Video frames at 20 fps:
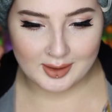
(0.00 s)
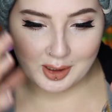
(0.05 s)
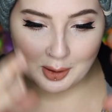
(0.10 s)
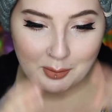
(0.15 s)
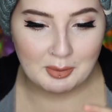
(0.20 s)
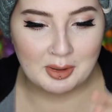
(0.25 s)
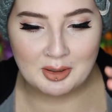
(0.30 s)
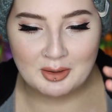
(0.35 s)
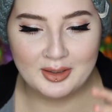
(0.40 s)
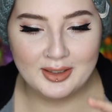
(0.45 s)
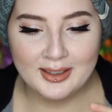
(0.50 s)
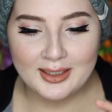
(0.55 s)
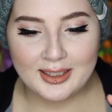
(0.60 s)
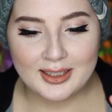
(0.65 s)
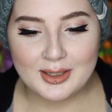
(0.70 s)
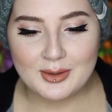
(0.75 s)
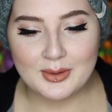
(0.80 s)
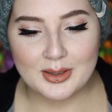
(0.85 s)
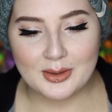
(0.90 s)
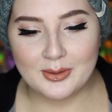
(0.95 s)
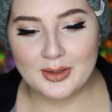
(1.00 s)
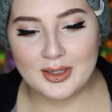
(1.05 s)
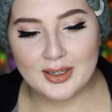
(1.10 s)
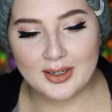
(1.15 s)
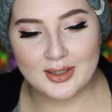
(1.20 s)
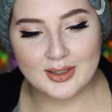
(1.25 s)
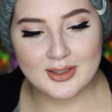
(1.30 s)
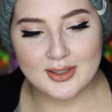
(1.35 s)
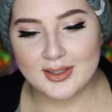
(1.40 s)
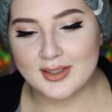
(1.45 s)
community where we
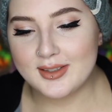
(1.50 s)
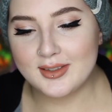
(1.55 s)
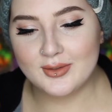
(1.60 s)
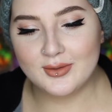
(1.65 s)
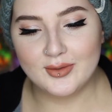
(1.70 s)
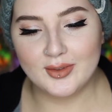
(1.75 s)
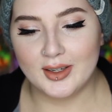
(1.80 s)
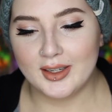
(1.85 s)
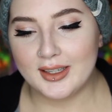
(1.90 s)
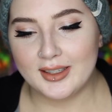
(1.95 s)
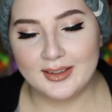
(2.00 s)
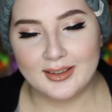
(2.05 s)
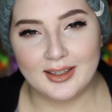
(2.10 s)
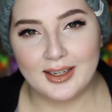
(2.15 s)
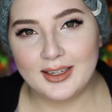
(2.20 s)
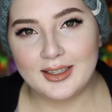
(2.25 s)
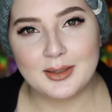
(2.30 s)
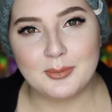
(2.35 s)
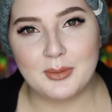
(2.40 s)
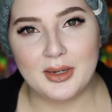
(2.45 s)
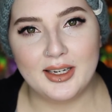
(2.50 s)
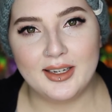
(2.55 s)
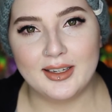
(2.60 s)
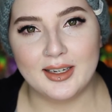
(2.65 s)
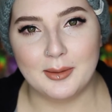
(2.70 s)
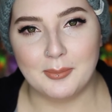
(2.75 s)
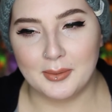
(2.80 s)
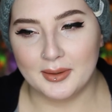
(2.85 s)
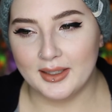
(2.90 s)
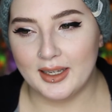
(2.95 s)
all just fucking like
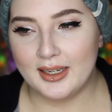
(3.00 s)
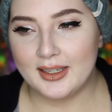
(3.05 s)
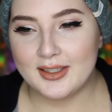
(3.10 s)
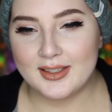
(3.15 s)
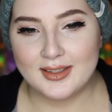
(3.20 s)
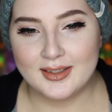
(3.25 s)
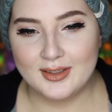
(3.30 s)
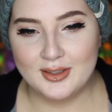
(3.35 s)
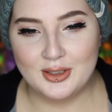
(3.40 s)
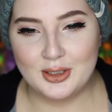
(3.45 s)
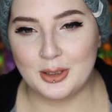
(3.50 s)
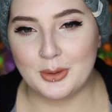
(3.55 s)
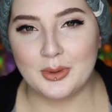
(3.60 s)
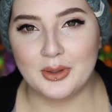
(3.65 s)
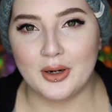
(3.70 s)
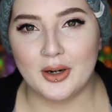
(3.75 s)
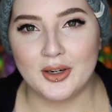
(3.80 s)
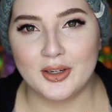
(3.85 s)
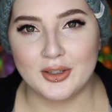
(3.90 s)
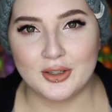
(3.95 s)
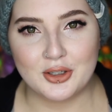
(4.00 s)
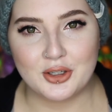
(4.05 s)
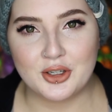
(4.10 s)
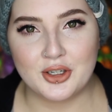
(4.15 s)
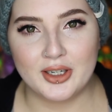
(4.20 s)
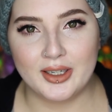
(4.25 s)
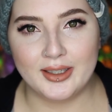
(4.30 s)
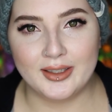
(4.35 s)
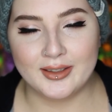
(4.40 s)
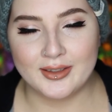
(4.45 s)
makeup and like doing art and
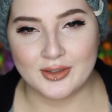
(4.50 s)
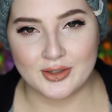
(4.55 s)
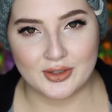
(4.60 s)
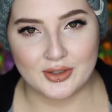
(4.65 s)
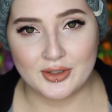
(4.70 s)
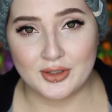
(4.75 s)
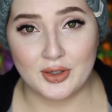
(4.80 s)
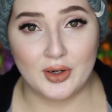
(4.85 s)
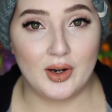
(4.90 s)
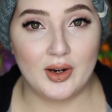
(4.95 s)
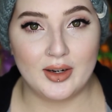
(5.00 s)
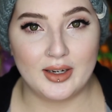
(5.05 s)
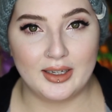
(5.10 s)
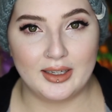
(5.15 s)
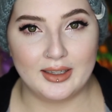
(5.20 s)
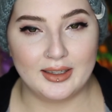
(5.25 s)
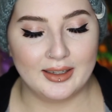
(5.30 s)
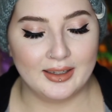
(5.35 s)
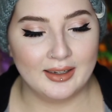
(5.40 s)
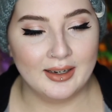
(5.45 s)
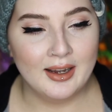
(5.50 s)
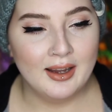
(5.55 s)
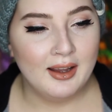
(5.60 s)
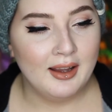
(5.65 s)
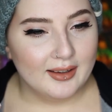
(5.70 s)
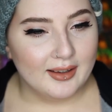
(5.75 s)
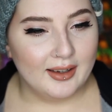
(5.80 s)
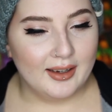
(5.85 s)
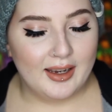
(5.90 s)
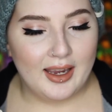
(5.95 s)
shit and just talking and
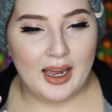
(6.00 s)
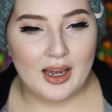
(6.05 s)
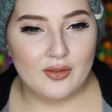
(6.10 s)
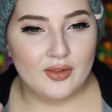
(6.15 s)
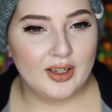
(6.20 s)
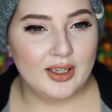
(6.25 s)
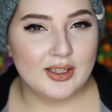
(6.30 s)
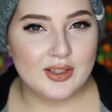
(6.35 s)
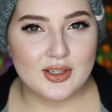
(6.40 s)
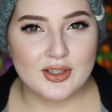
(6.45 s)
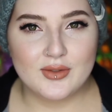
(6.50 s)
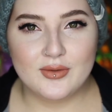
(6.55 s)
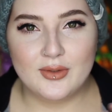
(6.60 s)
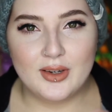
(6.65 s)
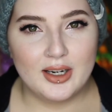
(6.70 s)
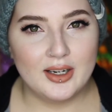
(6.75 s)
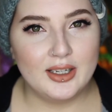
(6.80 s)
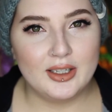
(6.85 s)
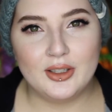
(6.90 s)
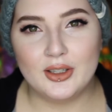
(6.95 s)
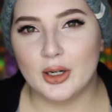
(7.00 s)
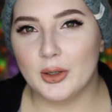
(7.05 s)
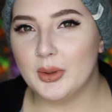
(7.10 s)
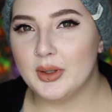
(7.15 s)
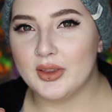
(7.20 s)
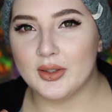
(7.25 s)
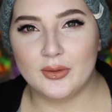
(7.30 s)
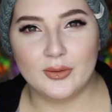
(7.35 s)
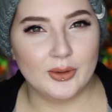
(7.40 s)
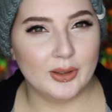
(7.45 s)
like having it just very go
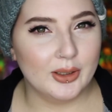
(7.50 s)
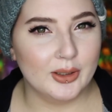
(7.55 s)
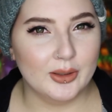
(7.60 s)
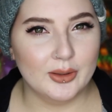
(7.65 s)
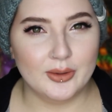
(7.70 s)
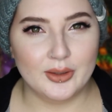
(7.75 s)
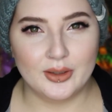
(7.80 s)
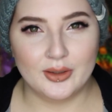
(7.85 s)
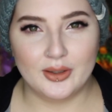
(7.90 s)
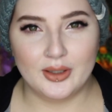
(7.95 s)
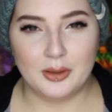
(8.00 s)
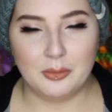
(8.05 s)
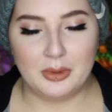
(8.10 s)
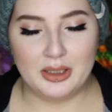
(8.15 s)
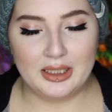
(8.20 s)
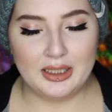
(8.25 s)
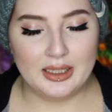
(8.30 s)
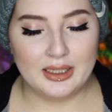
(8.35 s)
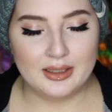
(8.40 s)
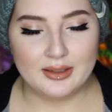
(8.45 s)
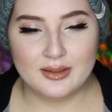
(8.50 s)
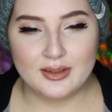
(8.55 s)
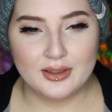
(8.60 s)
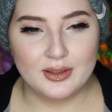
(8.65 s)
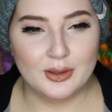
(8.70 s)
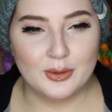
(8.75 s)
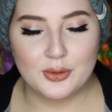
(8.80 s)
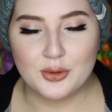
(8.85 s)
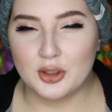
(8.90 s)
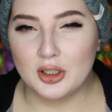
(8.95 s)
with the flow, you know what I mean?
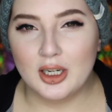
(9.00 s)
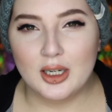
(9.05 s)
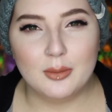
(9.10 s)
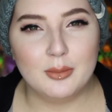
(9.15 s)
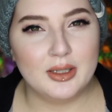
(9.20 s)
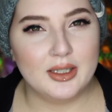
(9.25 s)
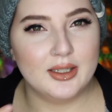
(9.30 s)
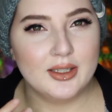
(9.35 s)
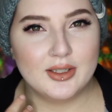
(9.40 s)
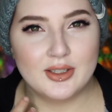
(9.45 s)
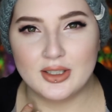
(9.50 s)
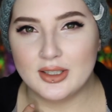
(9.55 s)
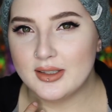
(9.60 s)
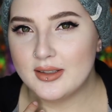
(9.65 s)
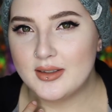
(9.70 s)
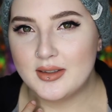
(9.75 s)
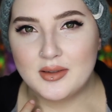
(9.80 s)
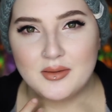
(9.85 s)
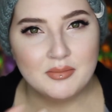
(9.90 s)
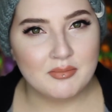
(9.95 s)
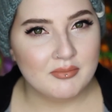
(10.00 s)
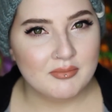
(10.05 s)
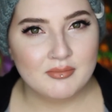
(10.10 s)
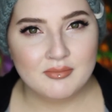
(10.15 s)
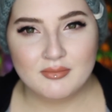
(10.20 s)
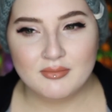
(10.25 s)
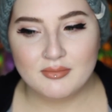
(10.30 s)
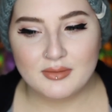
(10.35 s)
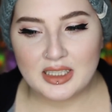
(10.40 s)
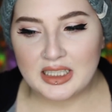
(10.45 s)
No drama, just
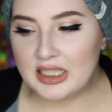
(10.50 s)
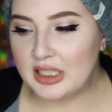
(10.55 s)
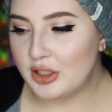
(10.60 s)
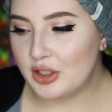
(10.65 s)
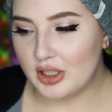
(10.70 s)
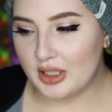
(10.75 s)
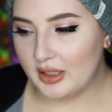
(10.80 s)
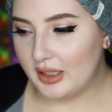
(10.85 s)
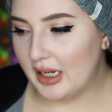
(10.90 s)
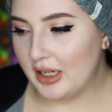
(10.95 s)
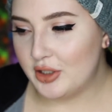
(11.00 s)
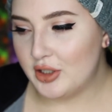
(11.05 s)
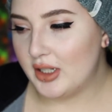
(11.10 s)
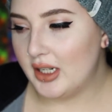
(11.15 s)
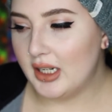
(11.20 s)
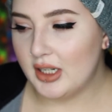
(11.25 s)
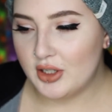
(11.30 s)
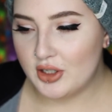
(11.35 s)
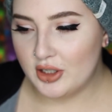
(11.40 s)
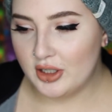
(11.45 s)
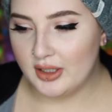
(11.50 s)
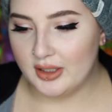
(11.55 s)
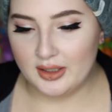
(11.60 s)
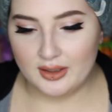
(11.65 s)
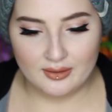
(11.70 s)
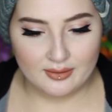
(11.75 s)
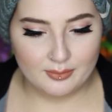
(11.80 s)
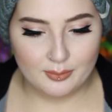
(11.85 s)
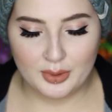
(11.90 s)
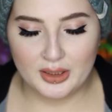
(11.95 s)
teaching, education,
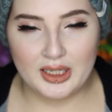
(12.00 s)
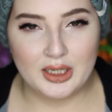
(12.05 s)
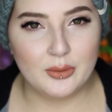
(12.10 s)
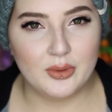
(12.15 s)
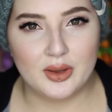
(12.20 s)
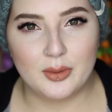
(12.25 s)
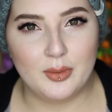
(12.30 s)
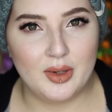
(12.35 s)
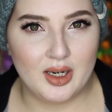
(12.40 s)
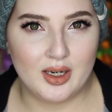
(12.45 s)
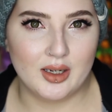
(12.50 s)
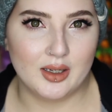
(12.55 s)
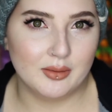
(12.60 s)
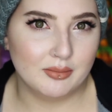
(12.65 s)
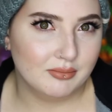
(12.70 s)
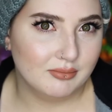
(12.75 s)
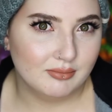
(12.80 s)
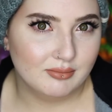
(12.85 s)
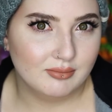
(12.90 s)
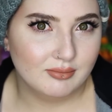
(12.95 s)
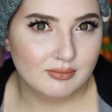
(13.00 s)
and playing with makeup.